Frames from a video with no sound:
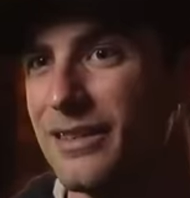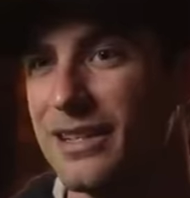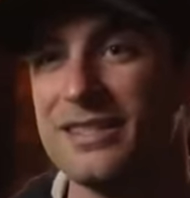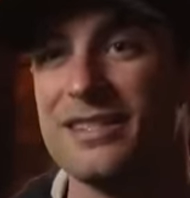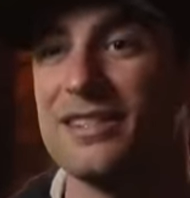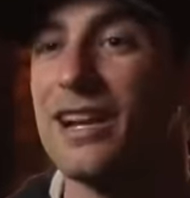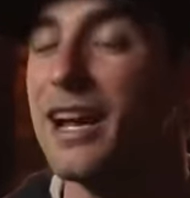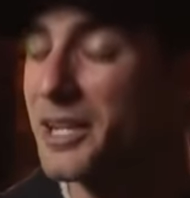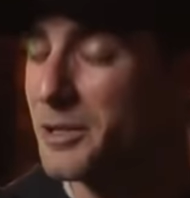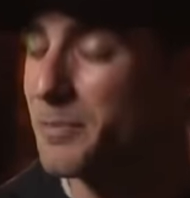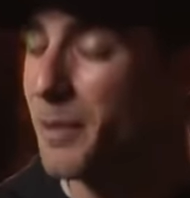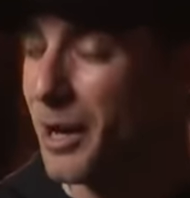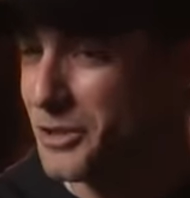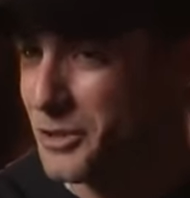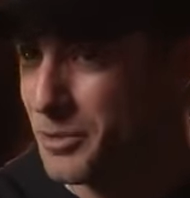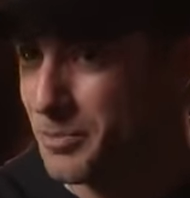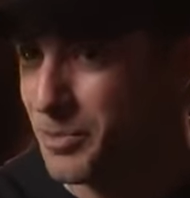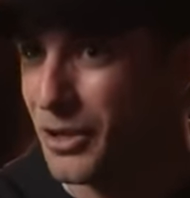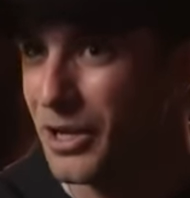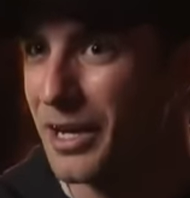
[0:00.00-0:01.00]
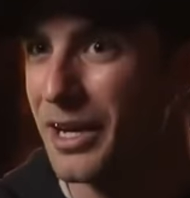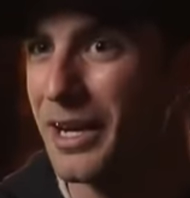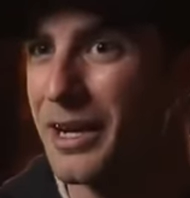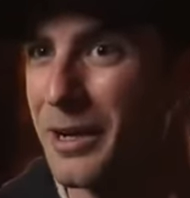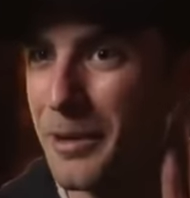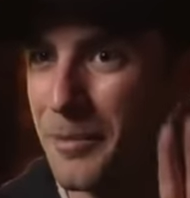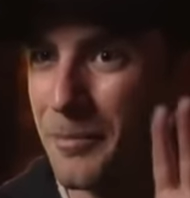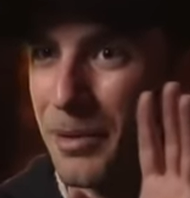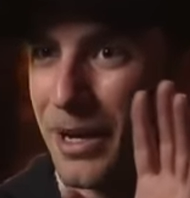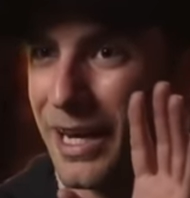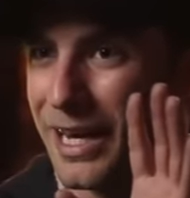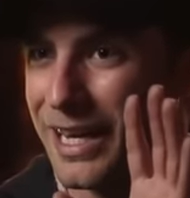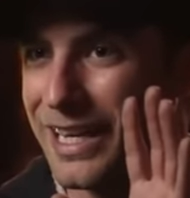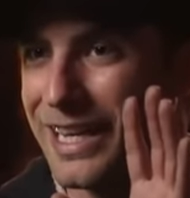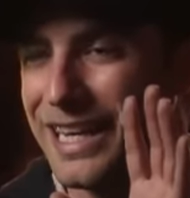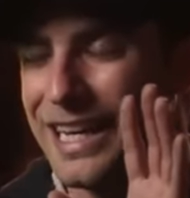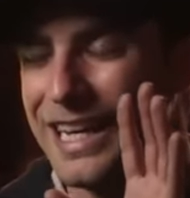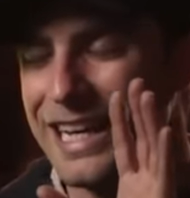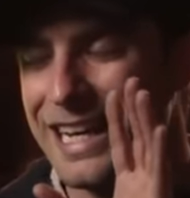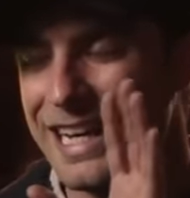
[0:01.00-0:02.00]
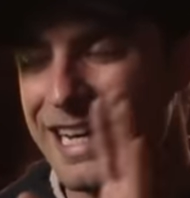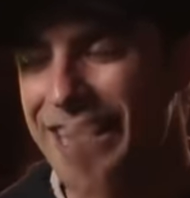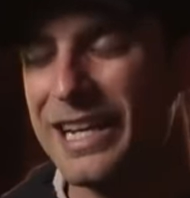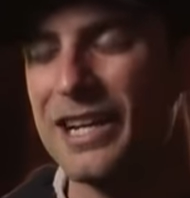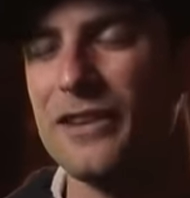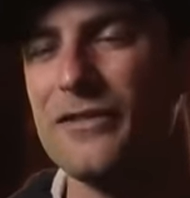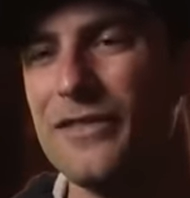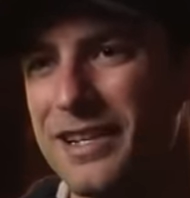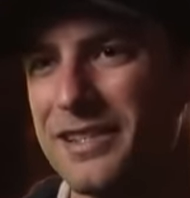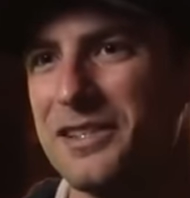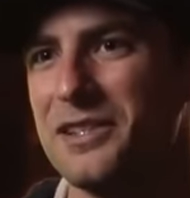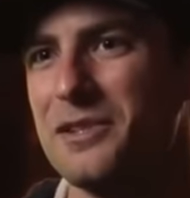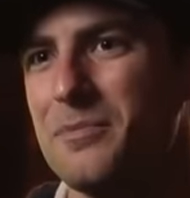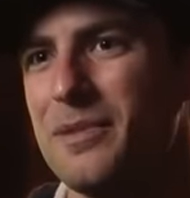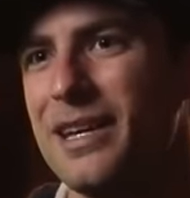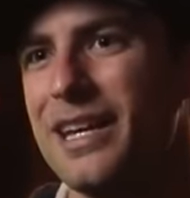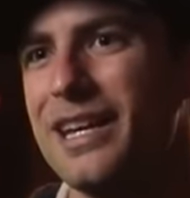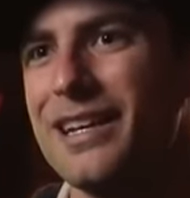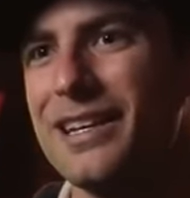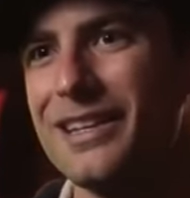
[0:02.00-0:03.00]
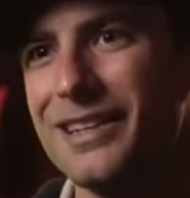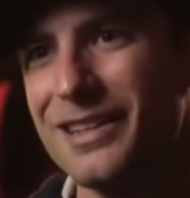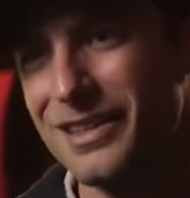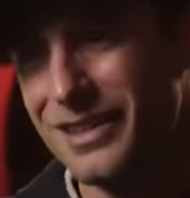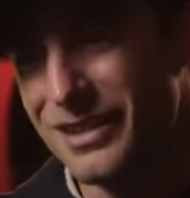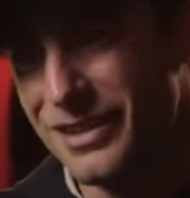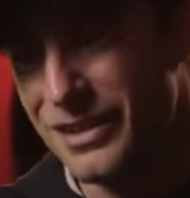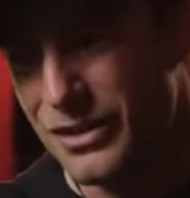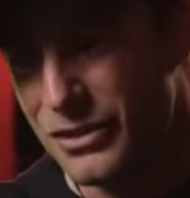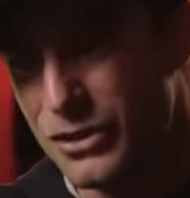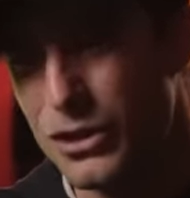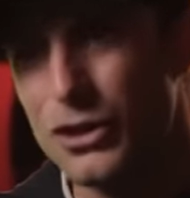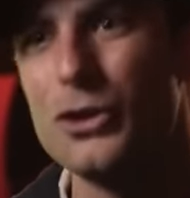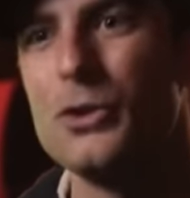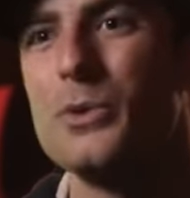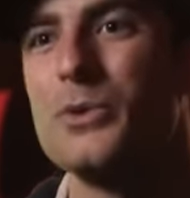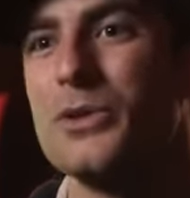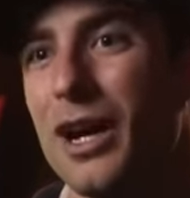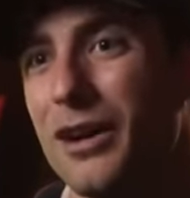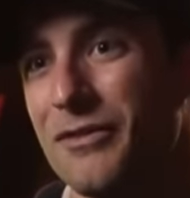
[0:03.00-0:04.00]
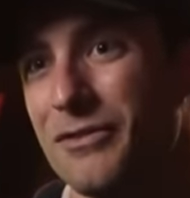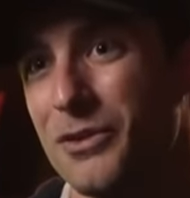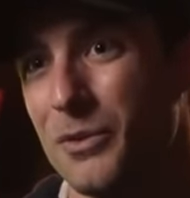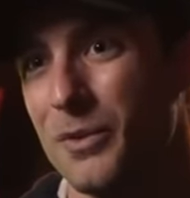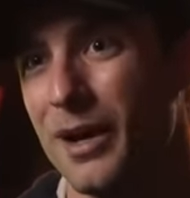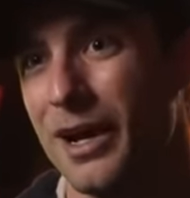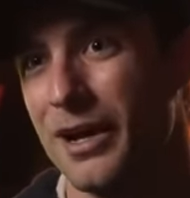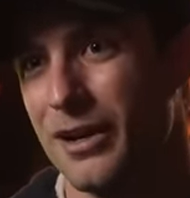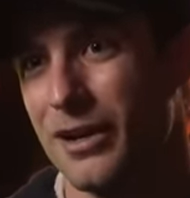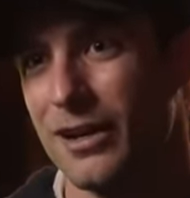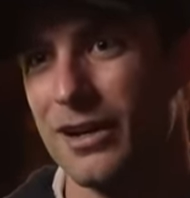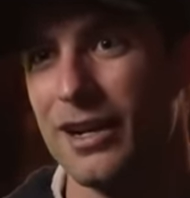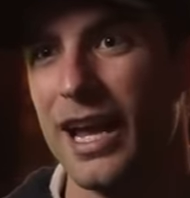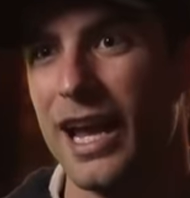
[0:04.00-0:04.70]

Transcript: This is not a sponsor plug, but he convinces me to use Off the Record.